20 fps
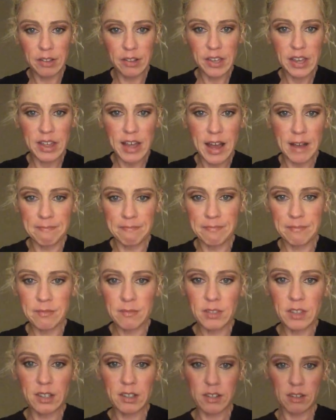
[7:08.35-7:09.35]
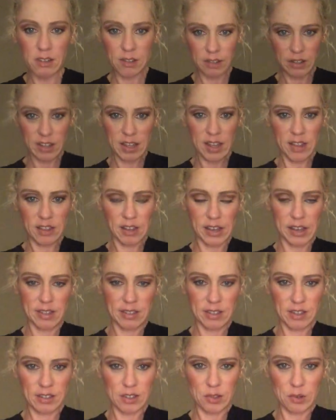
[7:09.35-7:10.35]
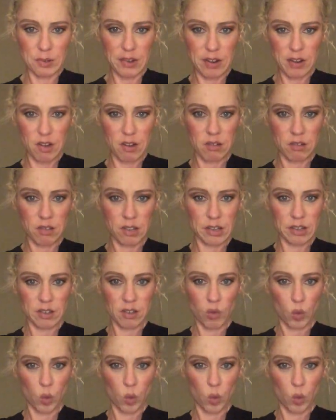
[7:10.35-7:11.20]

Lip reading: Look at that. Look at that light. That's screwing it up. Look.